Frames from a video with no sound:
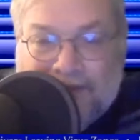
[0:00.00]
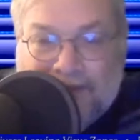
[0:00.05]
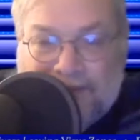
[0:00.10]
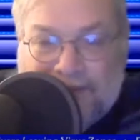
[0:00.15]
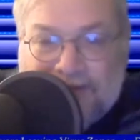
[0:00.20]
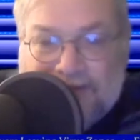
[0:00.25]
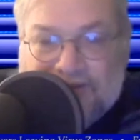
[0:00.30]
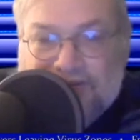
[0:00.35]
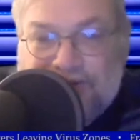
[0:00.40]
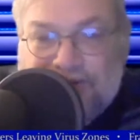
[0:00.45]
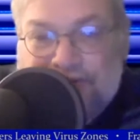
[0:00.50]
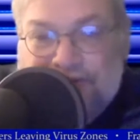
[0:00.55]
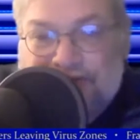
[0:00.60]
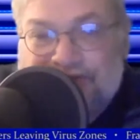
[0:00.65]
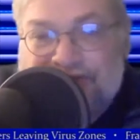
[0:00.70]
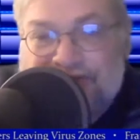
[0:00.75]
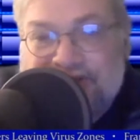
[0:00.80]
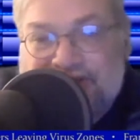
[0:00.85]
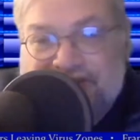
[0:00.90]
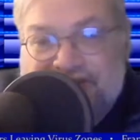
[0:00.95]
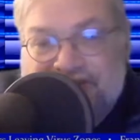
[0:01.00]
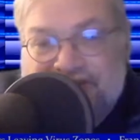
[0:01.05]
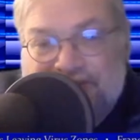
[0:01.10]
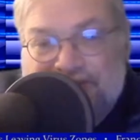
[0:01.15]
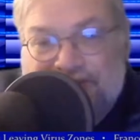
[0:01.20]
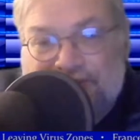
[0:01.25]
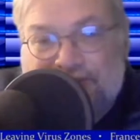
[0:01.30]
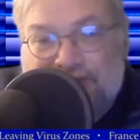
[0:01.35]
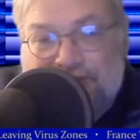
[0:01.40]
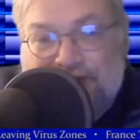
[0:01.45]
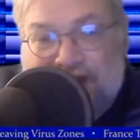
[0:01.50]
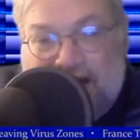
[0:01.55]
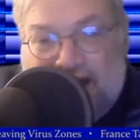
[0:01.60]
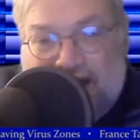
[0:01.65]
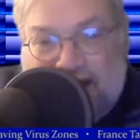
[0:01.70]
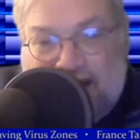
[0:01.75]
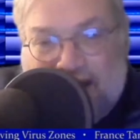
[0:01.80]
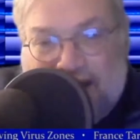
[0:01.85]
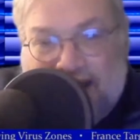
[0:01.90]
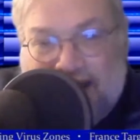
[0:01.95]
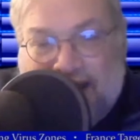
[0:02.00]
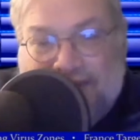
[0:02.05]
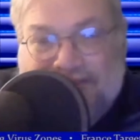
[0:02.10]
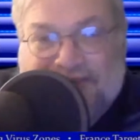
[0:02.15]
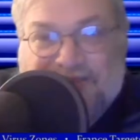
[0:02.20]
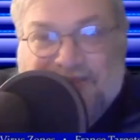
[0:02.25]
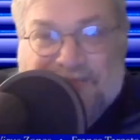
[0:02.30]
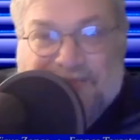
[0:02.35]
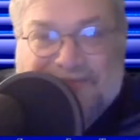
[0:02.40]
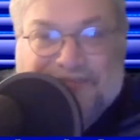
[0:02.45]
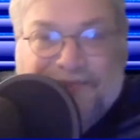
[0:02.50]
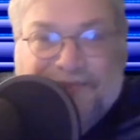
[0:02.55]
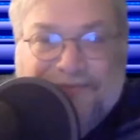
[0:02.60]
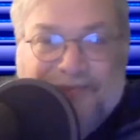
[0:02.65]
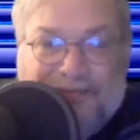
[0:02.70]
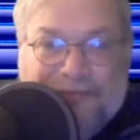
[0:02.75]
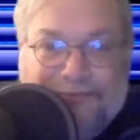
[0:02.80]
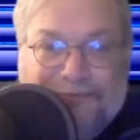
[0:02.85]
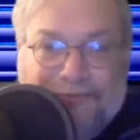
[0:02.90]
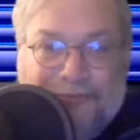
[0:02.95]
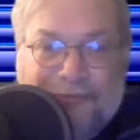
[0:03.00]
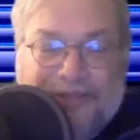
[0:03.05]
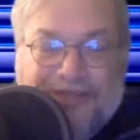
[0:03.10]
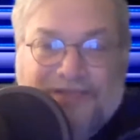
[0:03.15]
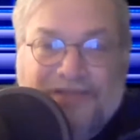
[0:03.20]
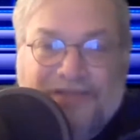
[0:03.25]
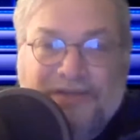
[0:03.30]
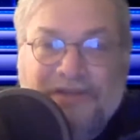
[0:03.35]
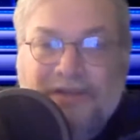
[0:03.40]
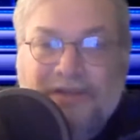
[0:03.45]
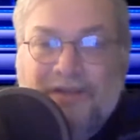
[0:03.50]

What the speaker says: social studies teachers for not having specific information.